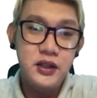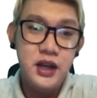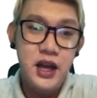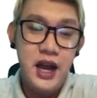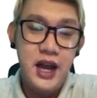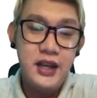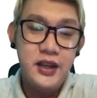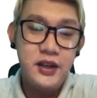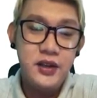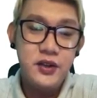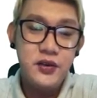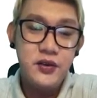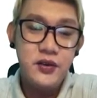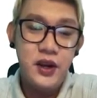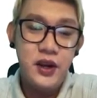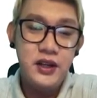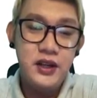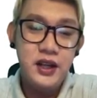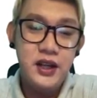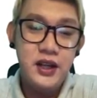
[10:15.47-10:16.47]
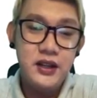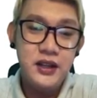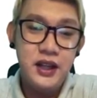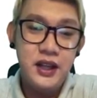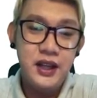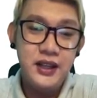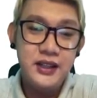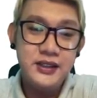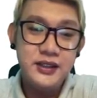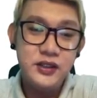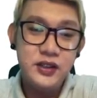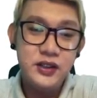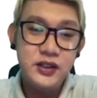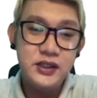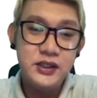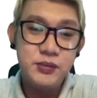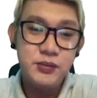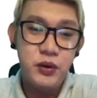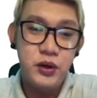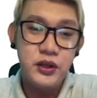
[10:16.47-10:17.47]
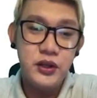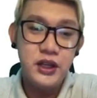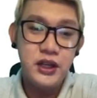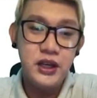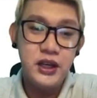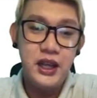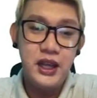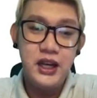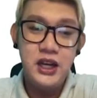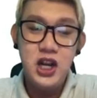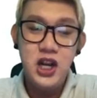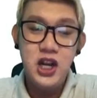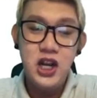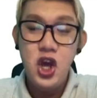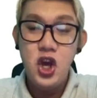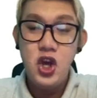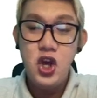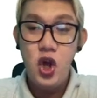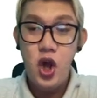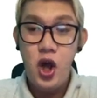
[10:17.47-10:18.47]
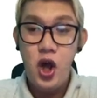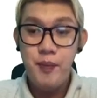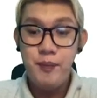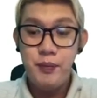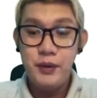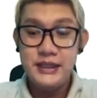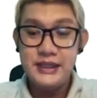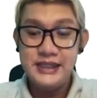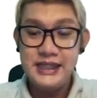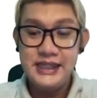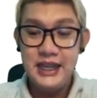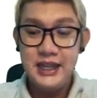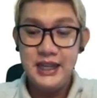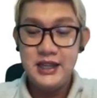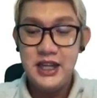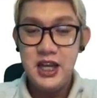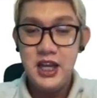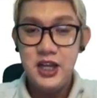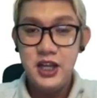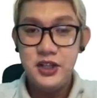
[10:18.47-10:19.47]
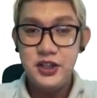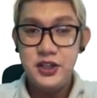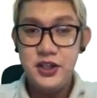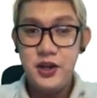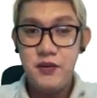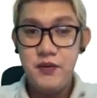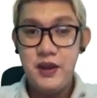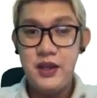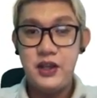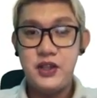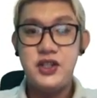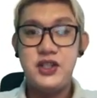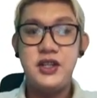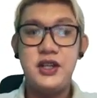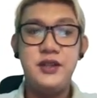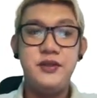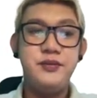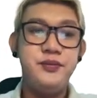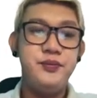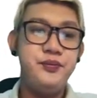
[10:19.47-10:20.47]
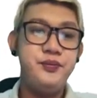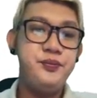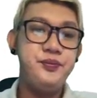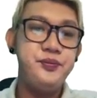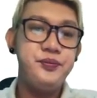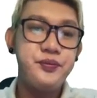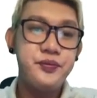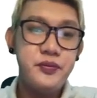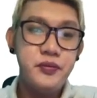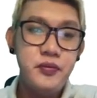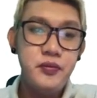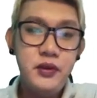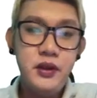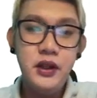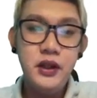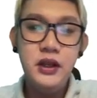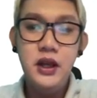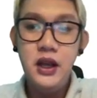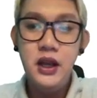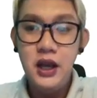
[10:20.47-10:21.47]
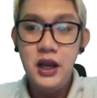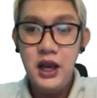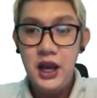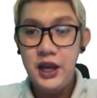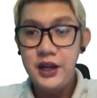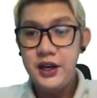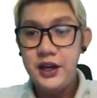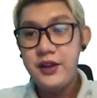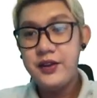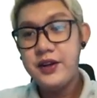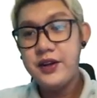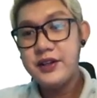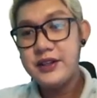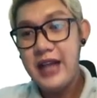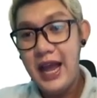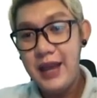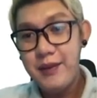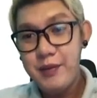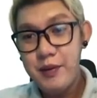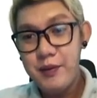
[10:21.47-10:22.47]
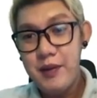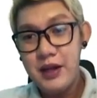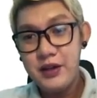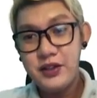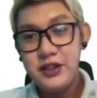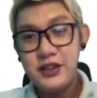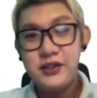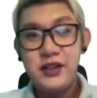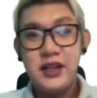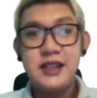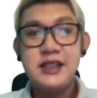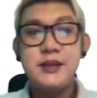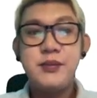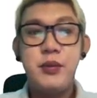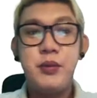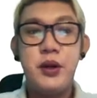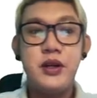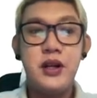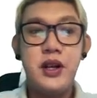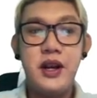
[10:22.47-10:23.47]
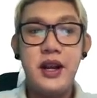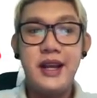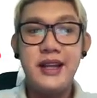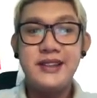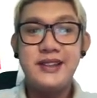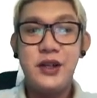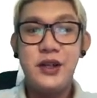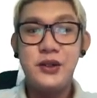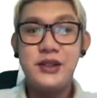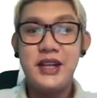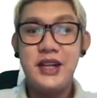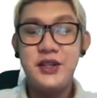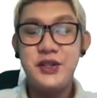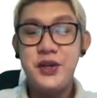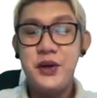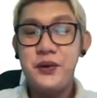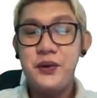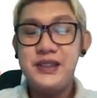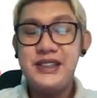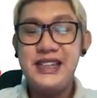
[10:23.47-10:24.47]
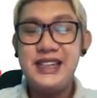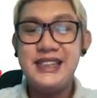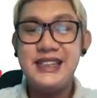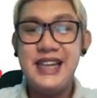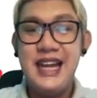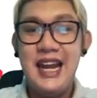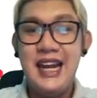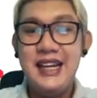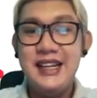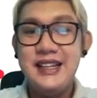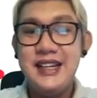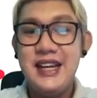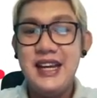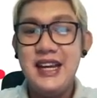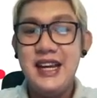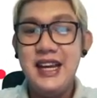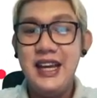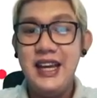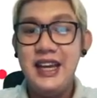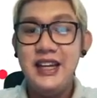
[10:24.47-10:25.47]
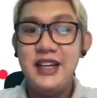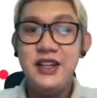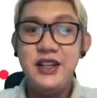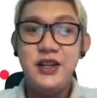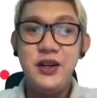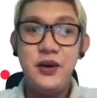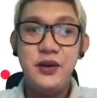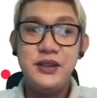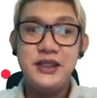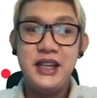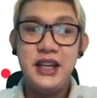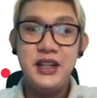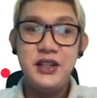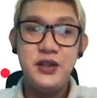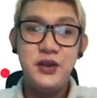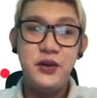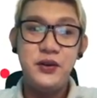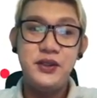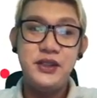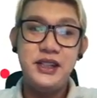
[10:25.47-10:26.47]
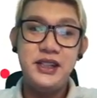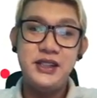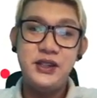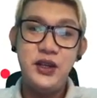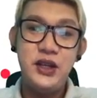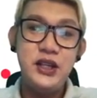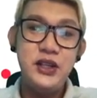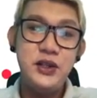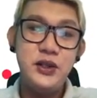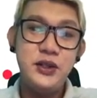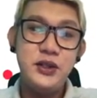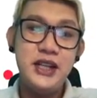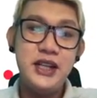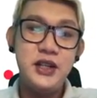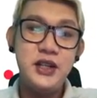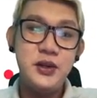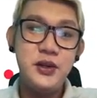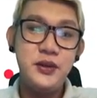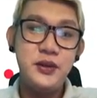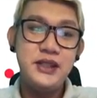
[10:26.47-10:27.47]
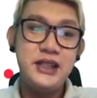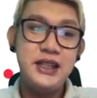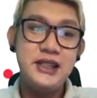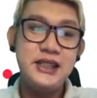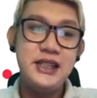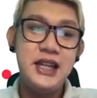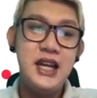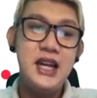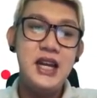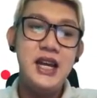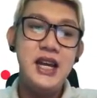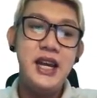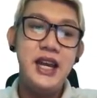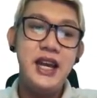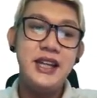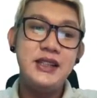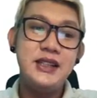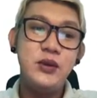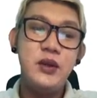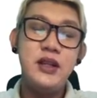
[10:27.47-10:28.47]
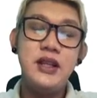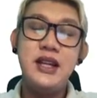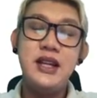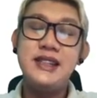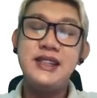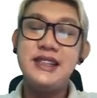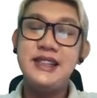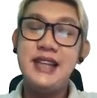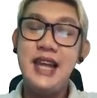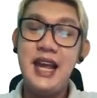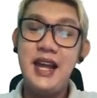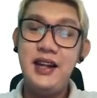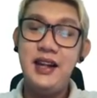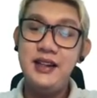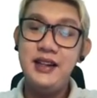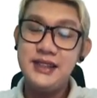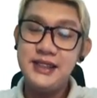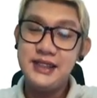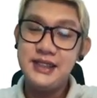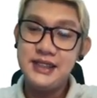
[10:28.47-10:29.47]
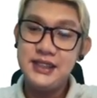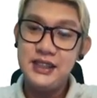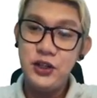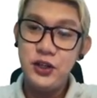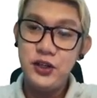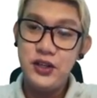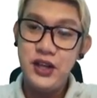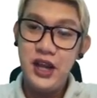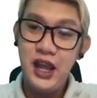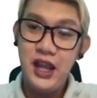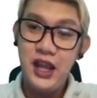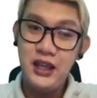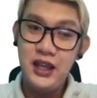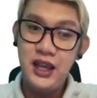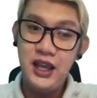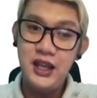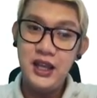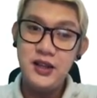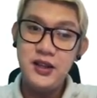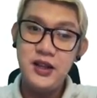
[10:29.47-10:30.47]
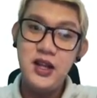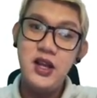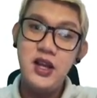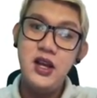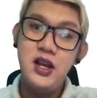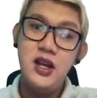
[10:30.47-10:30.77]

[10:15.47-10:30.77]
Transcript: ion gradient is transported in opposite direction. Another type of active transport are exocytosis and endocytosis. So endocytosis is when the cells not take in